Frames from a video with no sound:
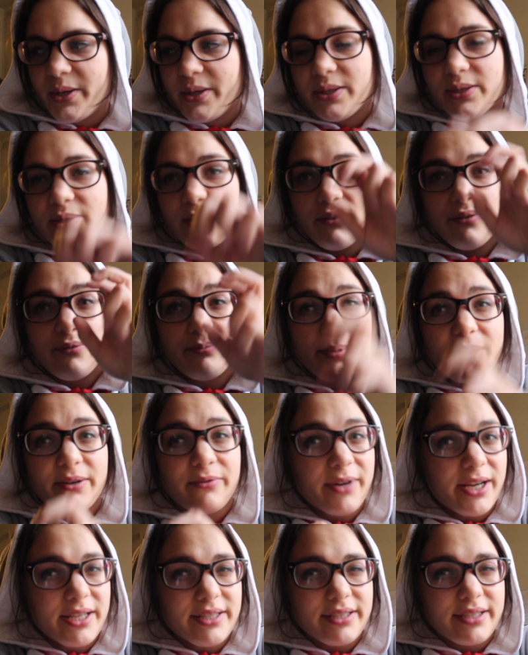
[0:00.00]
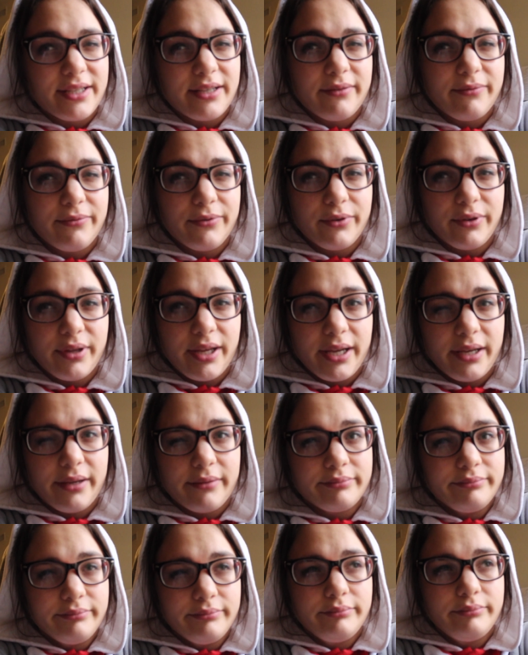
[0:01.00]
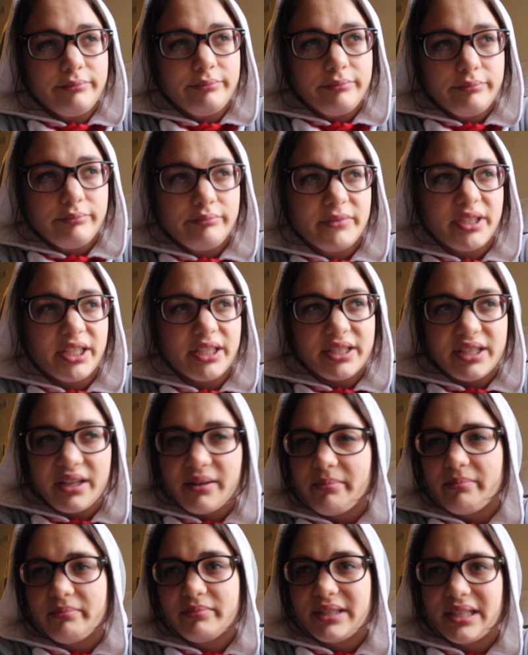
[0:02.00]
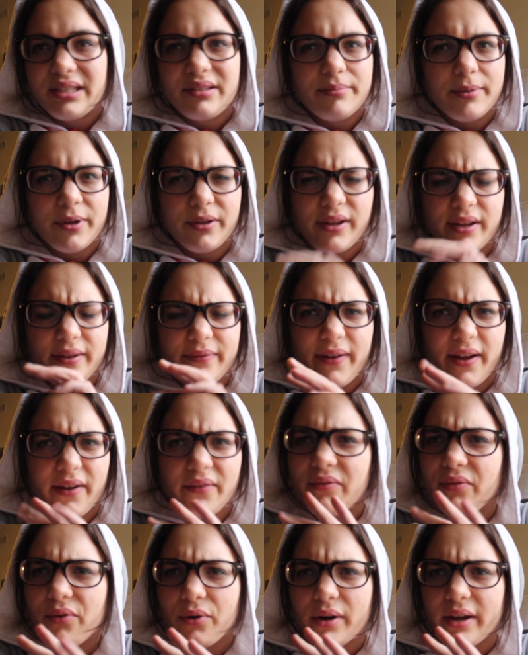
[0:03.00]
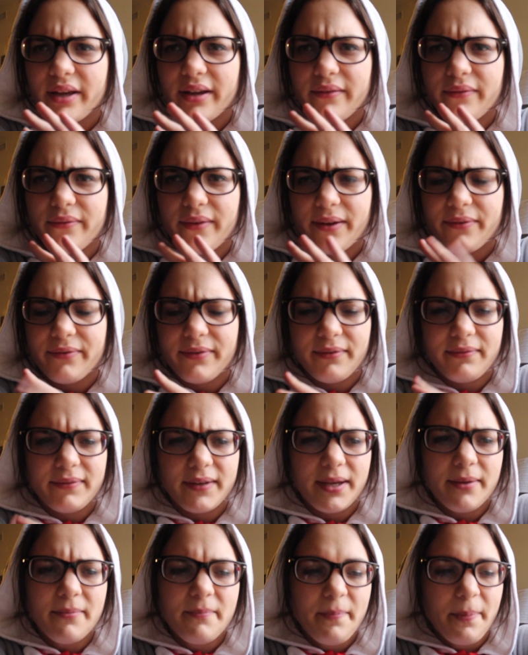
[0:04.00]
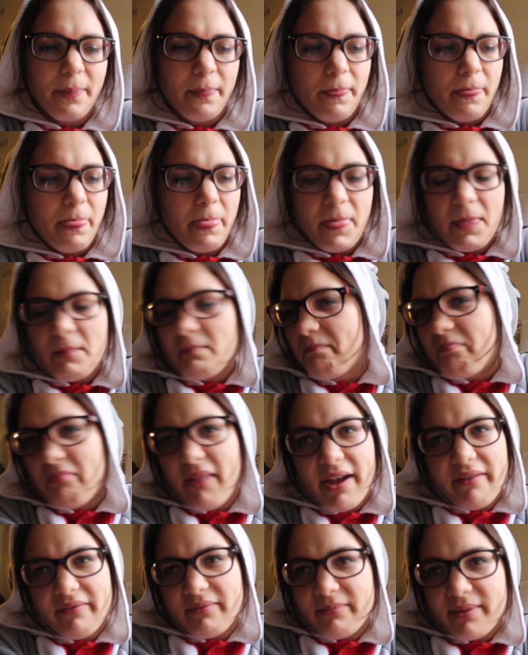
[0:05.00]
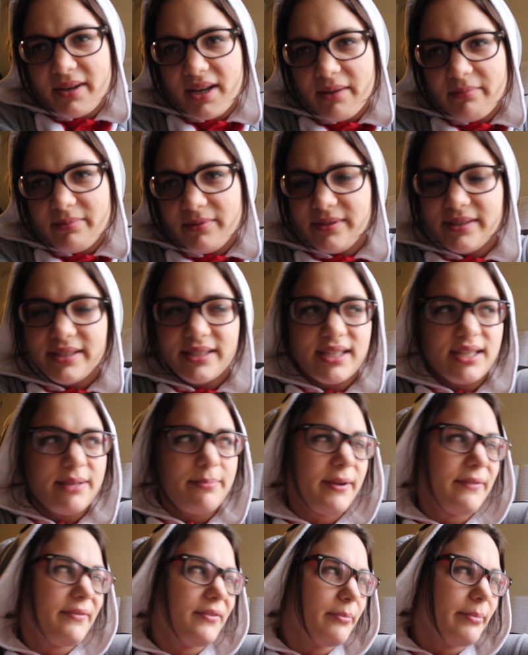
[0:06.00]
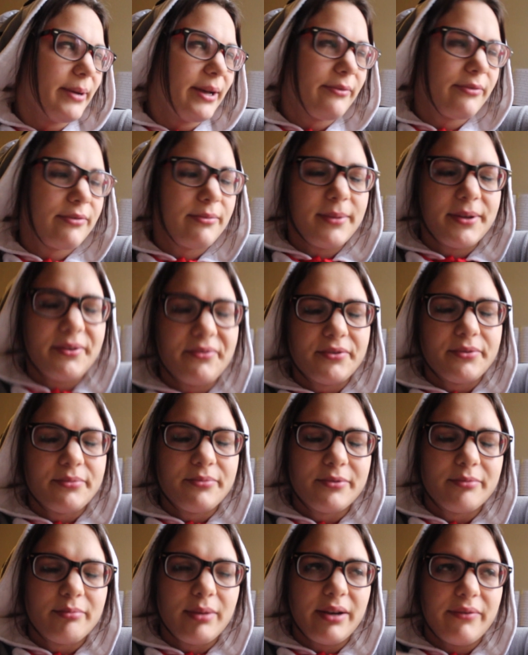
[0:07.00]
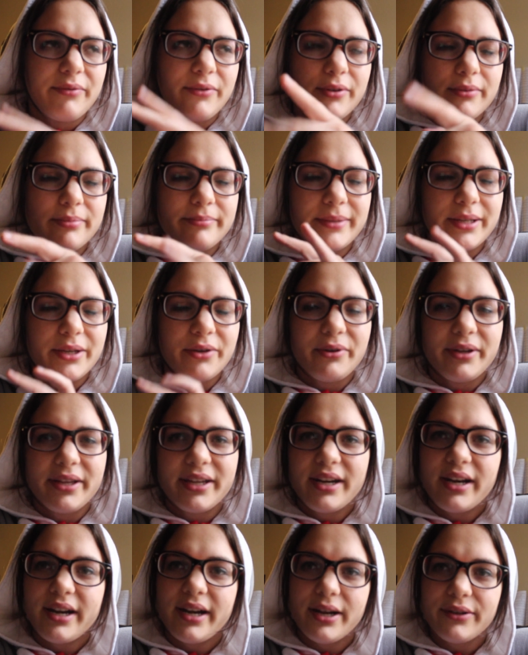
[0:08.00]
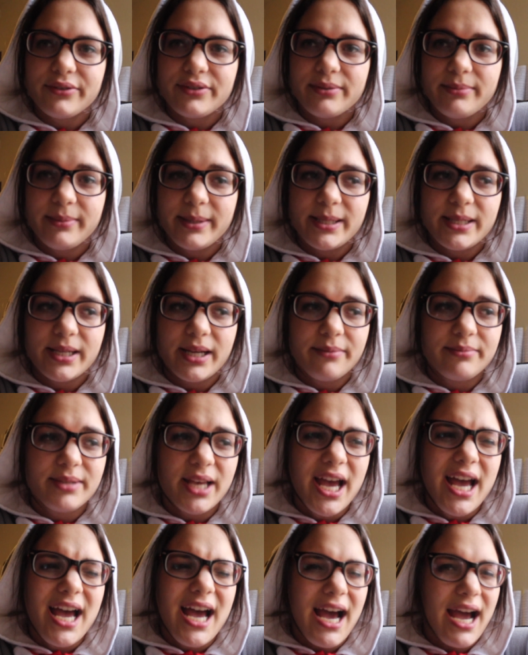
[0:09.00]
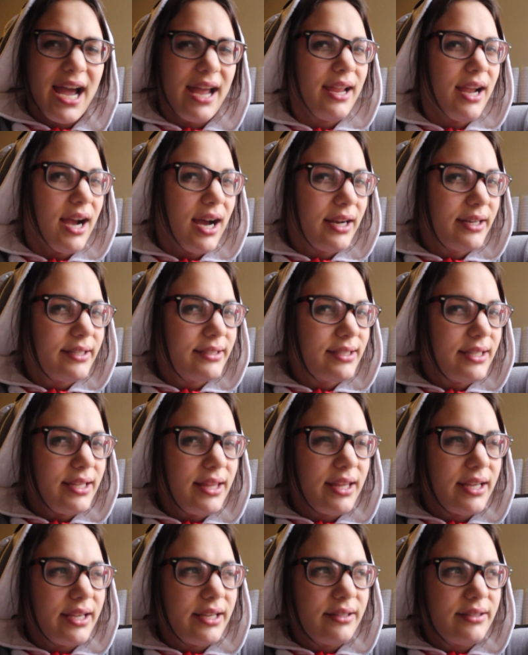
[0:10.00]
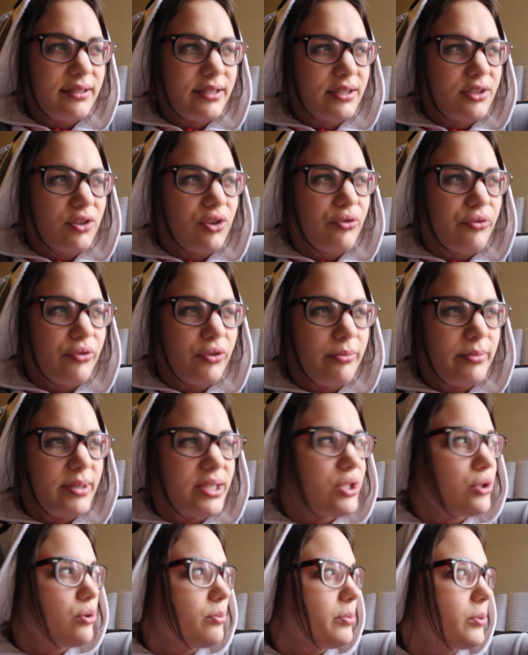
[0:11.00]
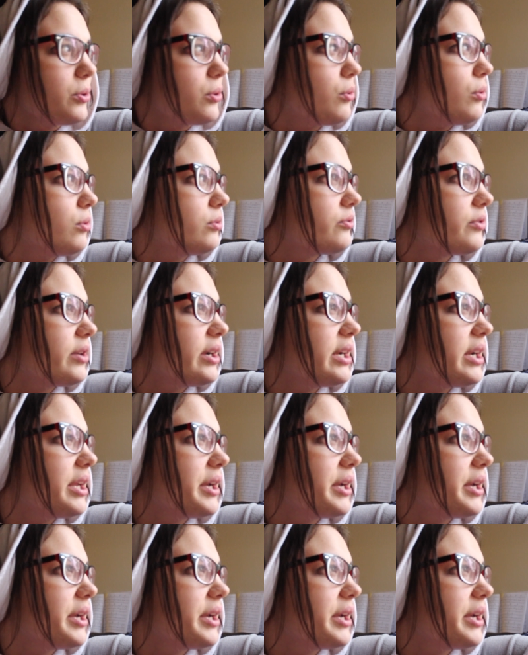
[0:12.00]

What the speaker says: So I've been resting for like, since about like 5:40, 5:50. Haven't been able to sleep. I feel bad for my roommate for me going in and out so many times. I honestly think it's because our room is super cold right